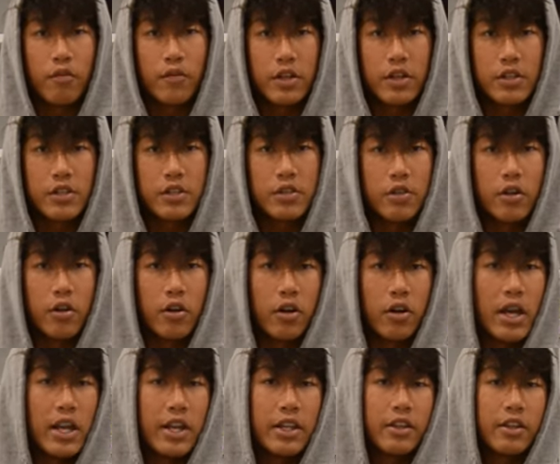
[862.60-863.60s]
this
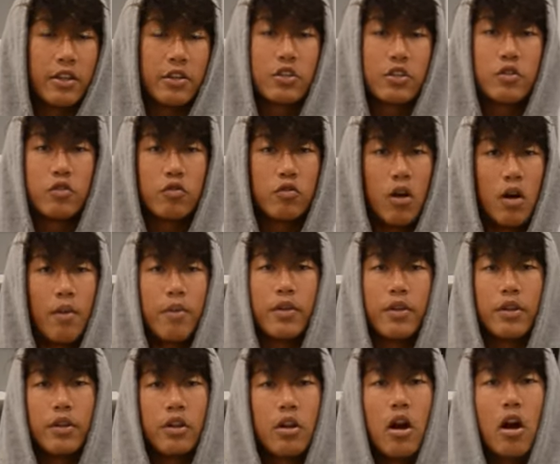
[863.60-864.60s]
or anything, just drop it
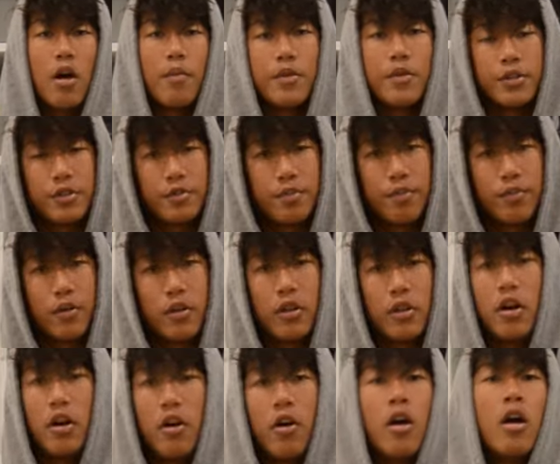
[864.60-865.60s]
in the comments
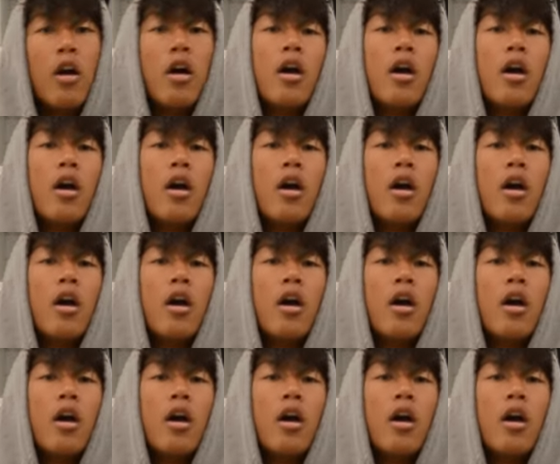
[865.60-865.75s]
below,